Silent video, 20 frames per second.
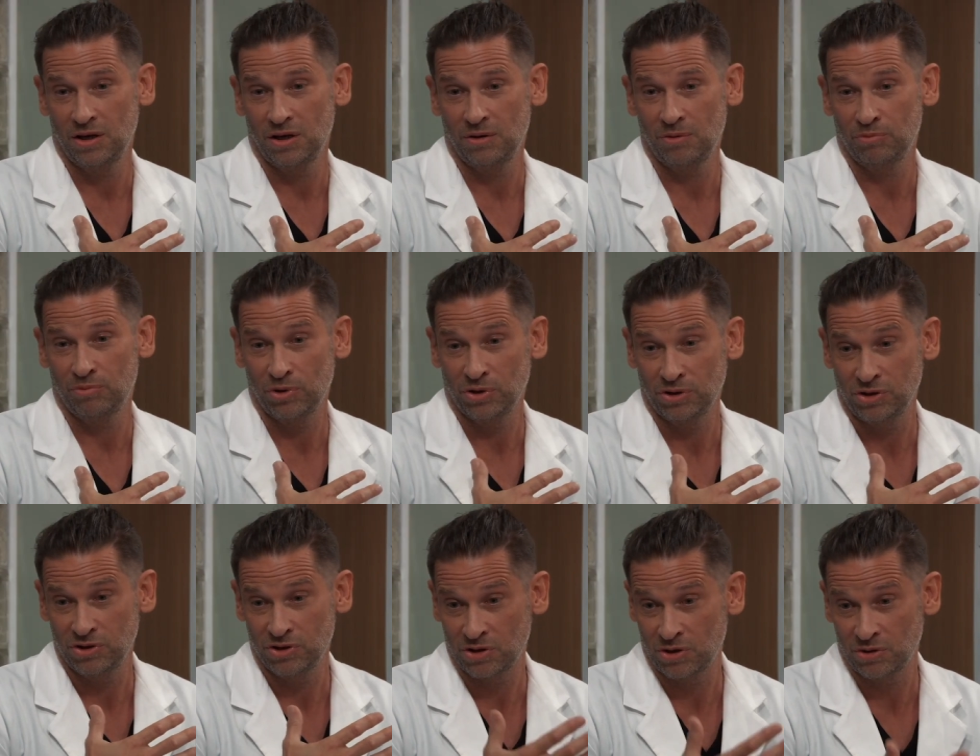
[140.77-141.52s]
Brook
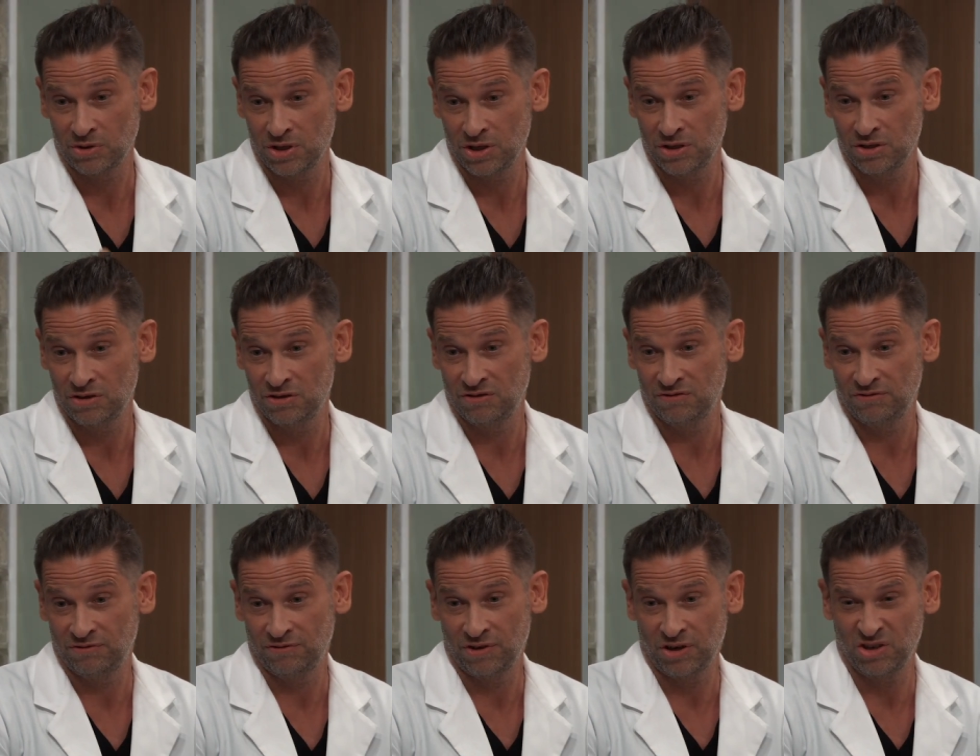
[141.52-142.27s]
Lynn's always
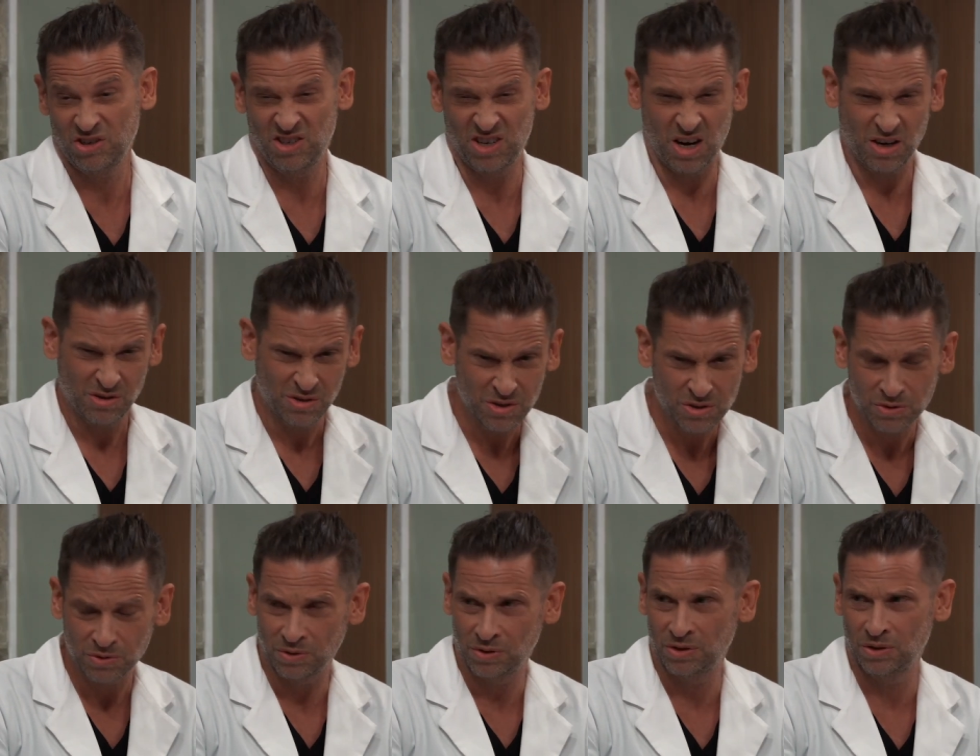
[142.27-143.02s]
very
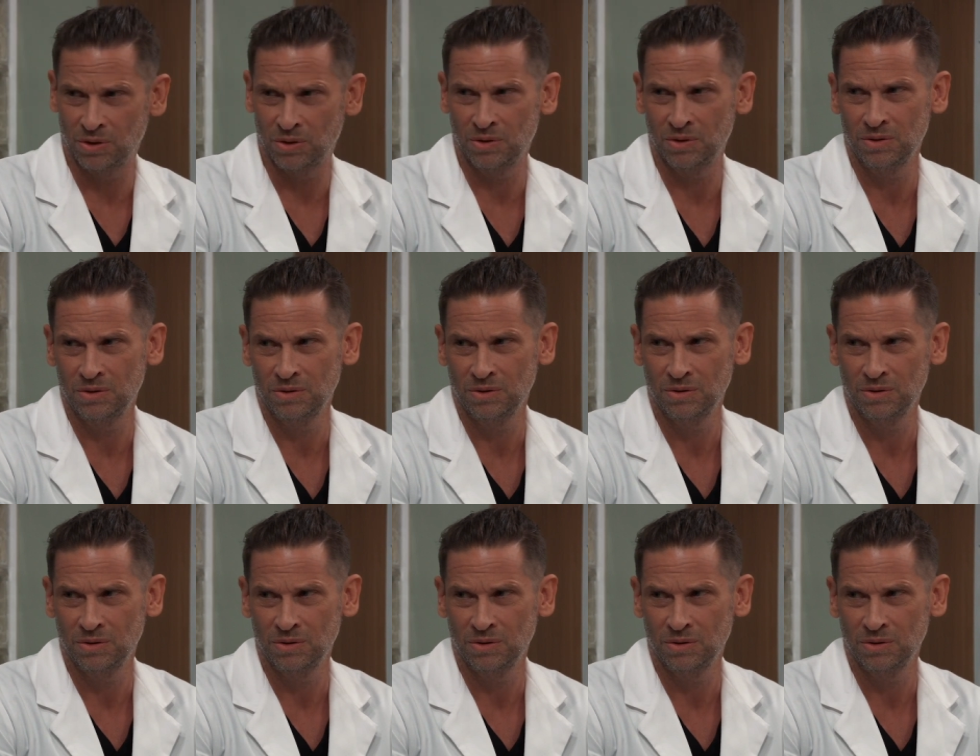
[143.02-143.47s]
generous with you